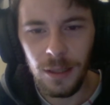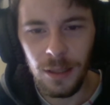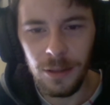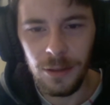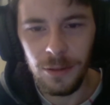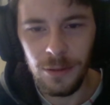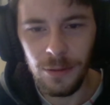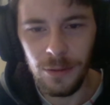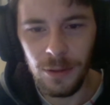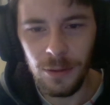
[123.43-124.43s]
I
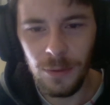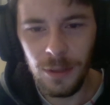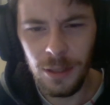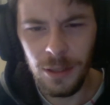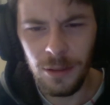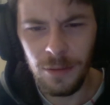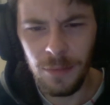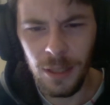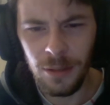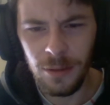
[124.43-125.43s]
use one year of
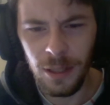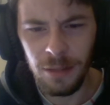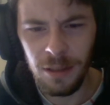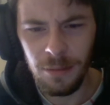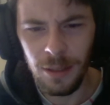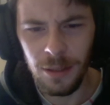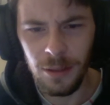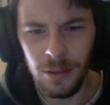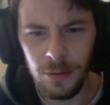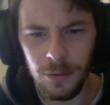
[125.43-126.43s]
my own lifespan
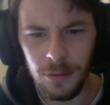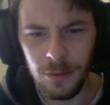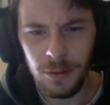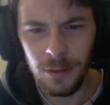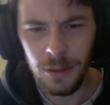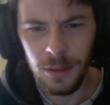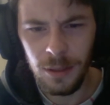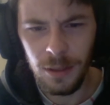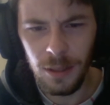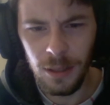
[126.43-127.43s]
too.
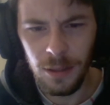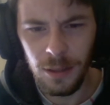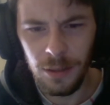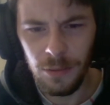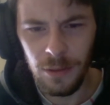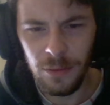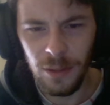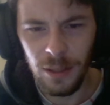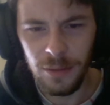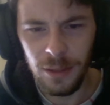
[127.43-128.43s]
None of this
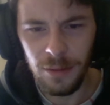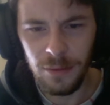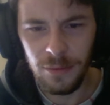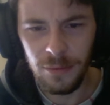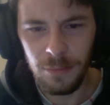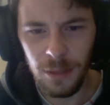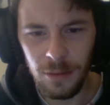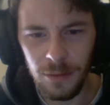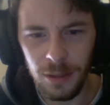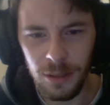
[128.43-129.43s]
riffraffs have
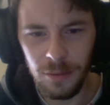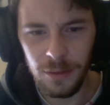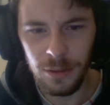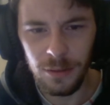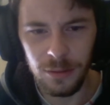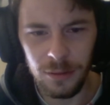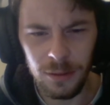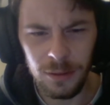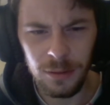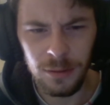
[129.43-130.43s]
probably up souls.